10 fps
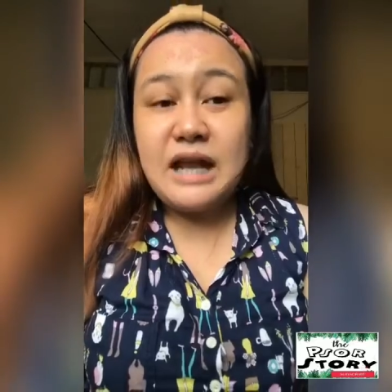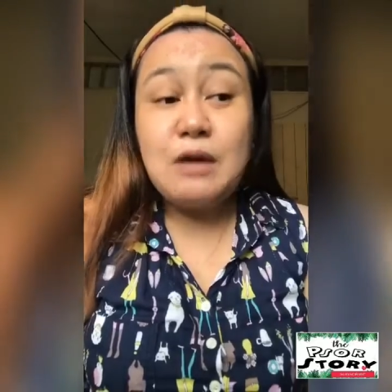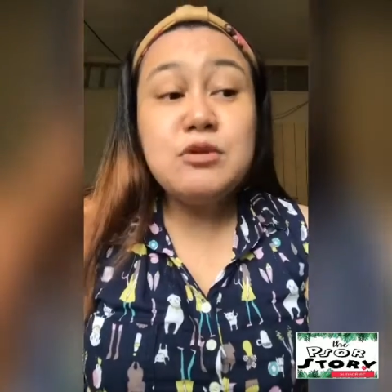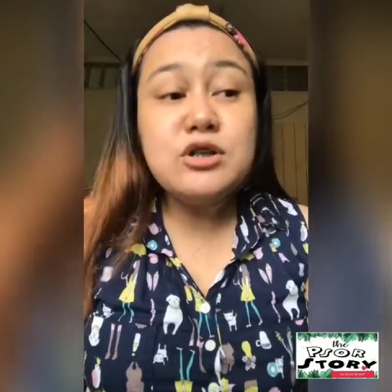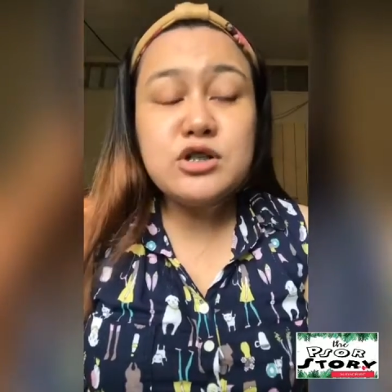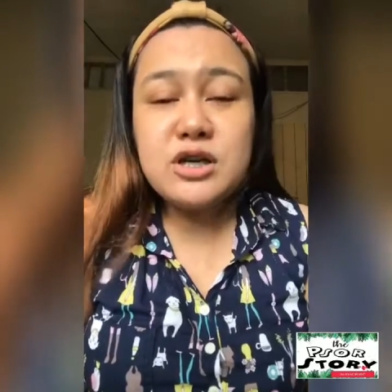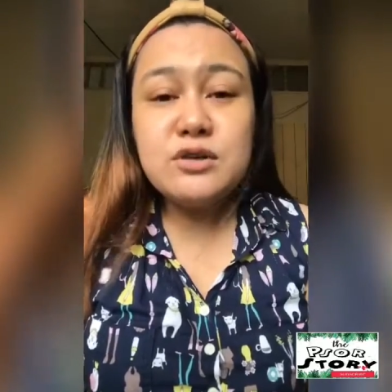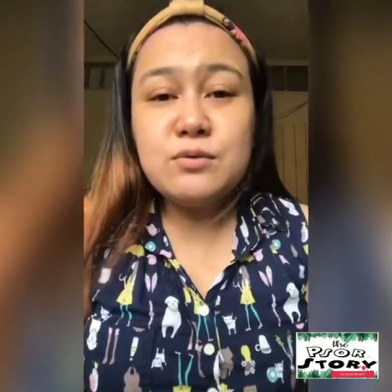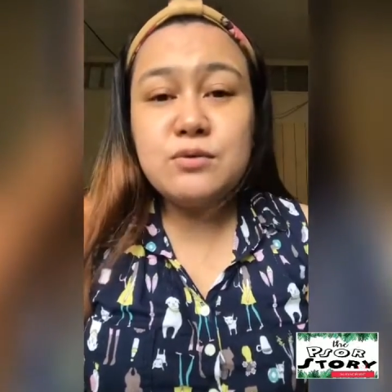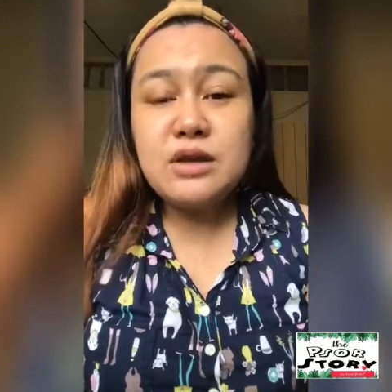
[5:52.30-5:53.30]
I will share
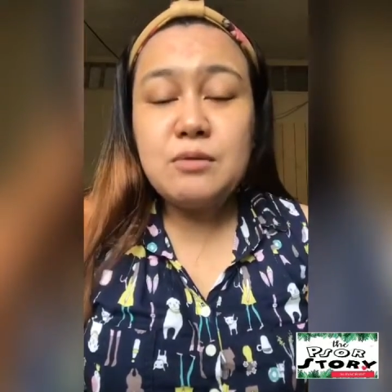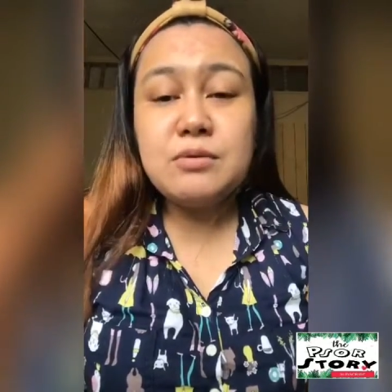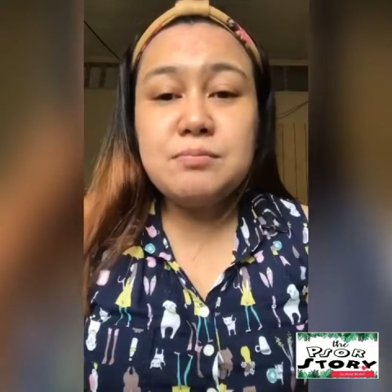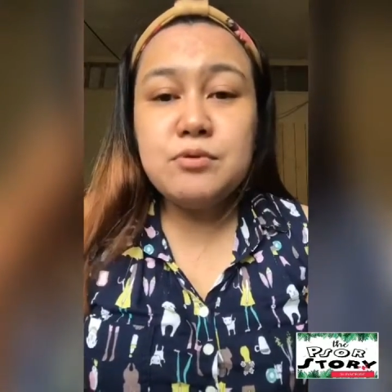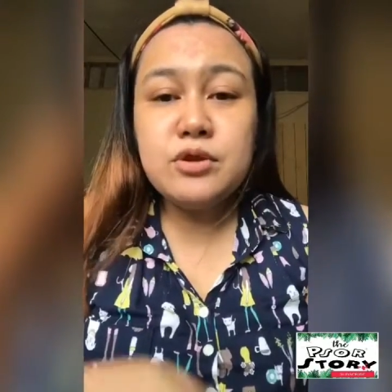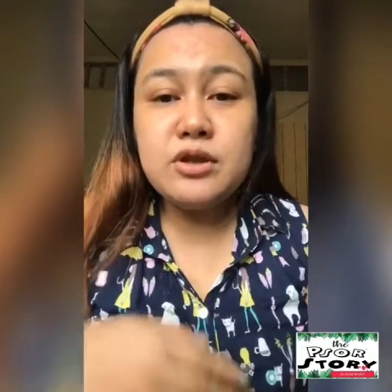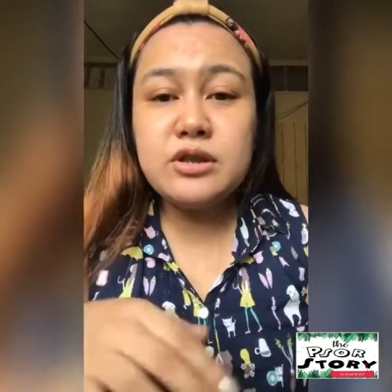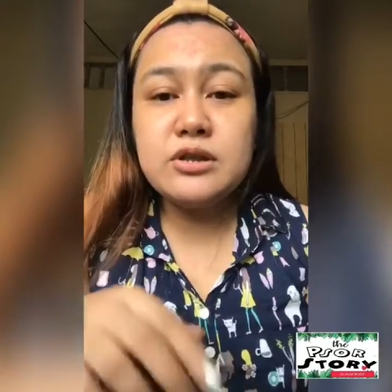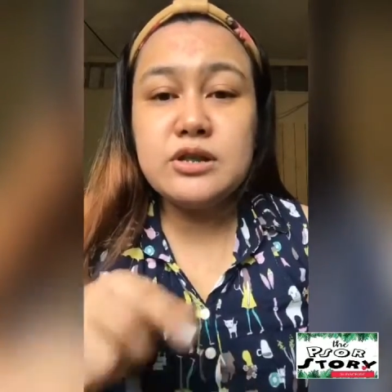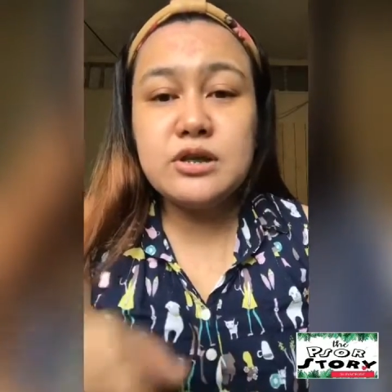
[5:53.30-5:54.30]
those. I will put on the
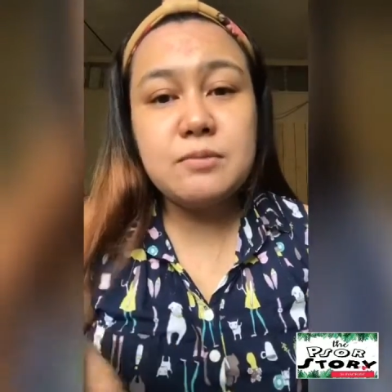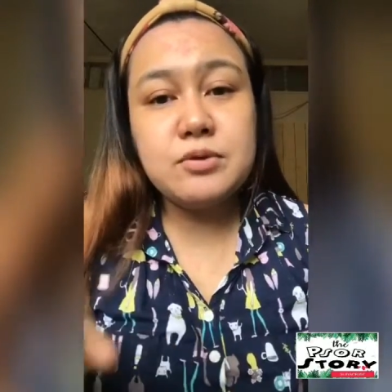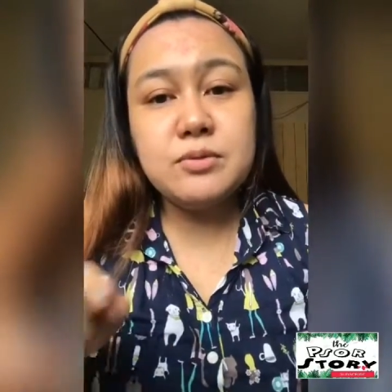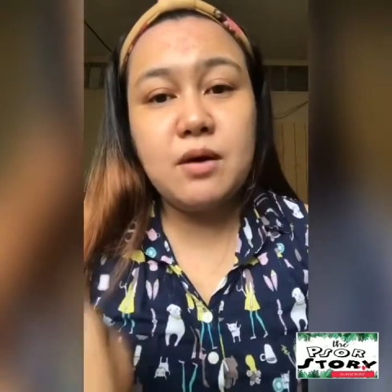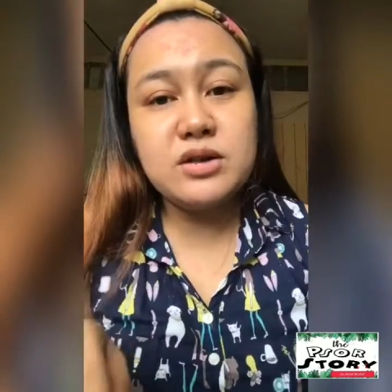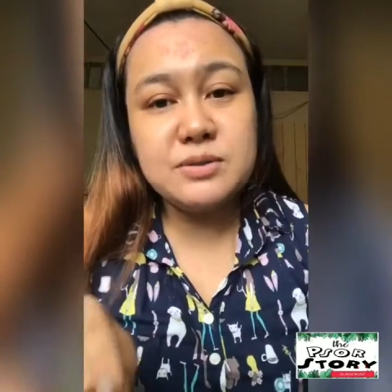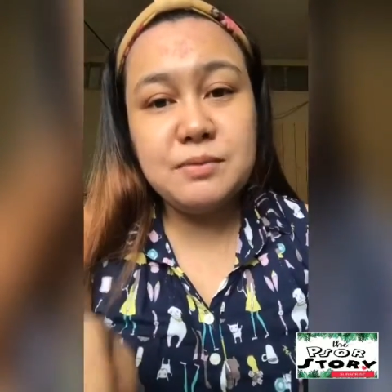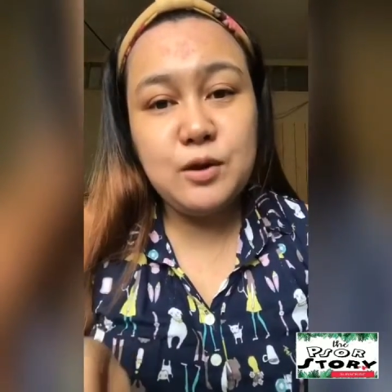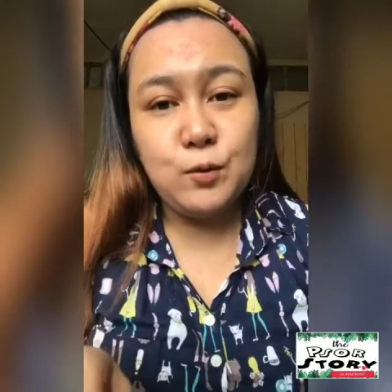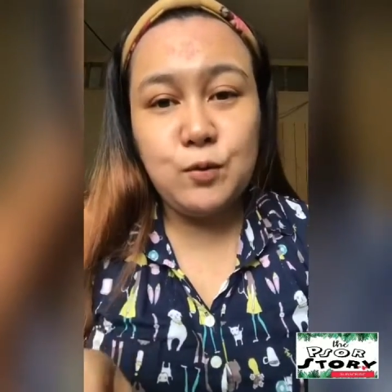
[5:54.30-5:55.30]
description box
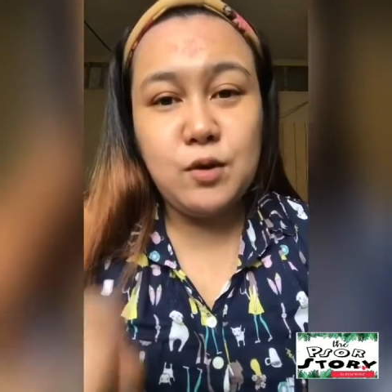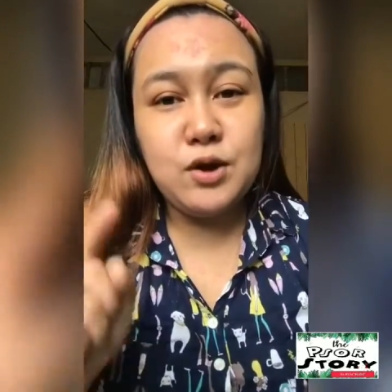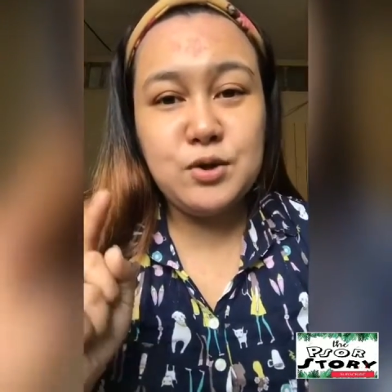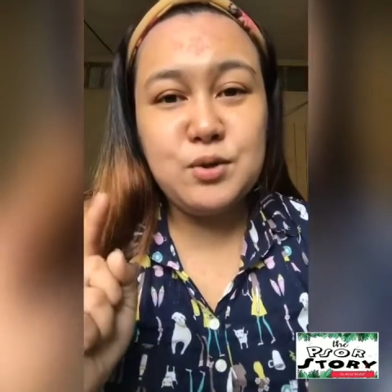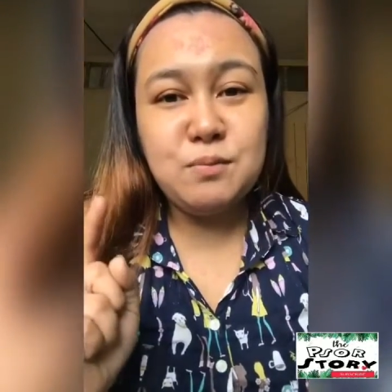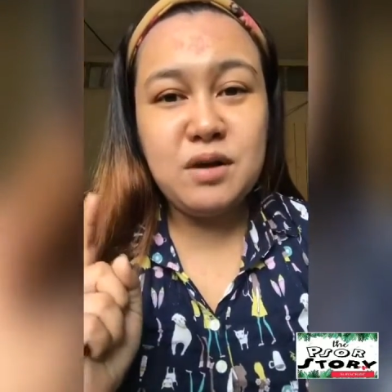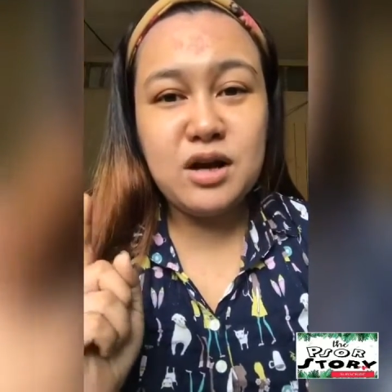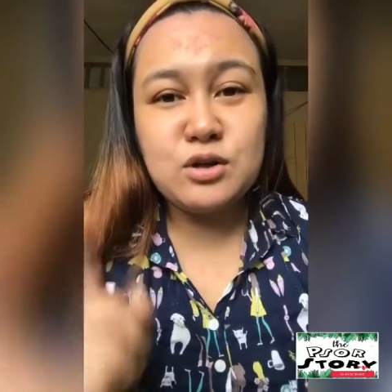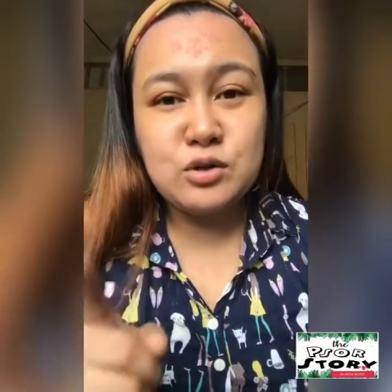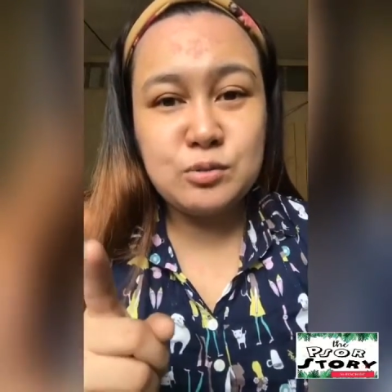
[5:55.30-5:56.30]
below kung ano yung
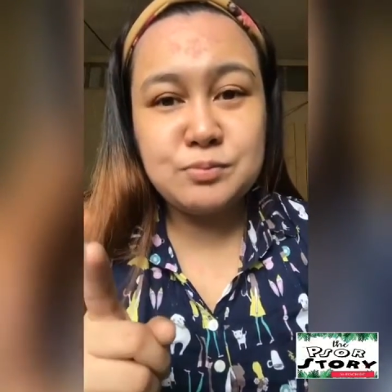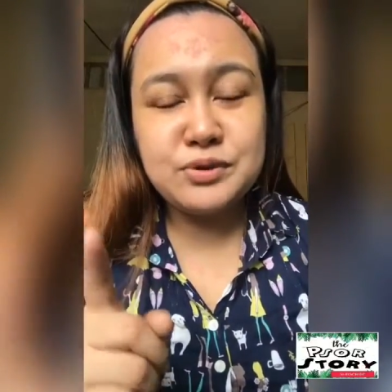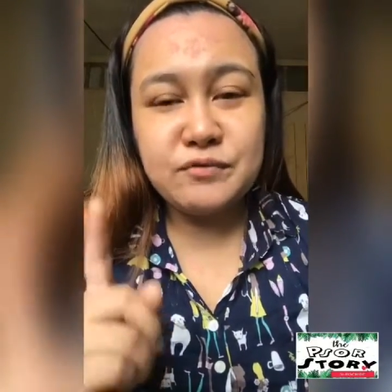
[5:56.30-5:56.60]
mga groups,